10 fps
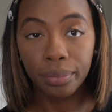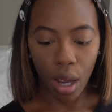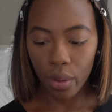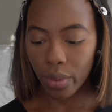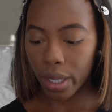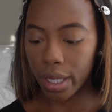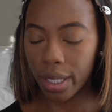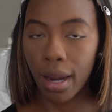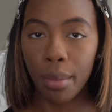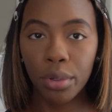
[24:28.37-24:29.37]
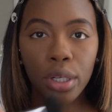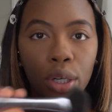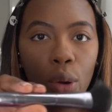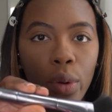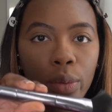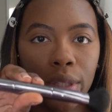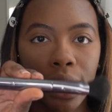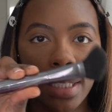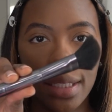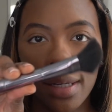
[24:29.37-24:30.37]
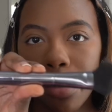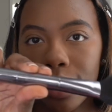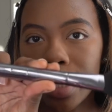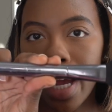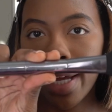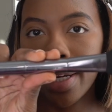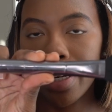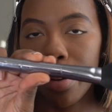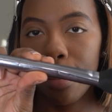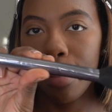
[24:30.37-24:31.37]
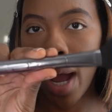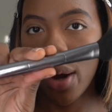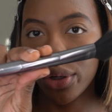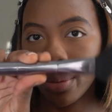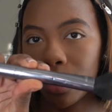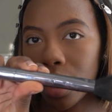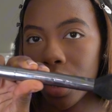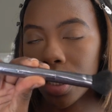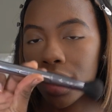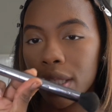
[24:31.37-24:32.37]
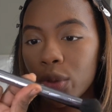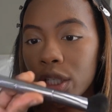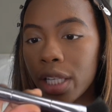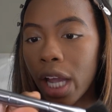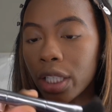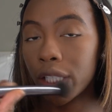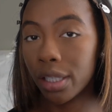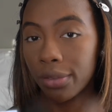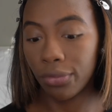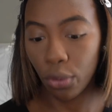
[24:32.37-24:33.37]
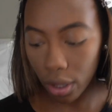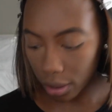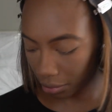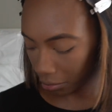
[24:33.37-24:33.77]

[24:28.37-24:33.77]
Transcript: Alrighty, now I'm gonna go in with this double-sided powder brush, which is actually a Sephora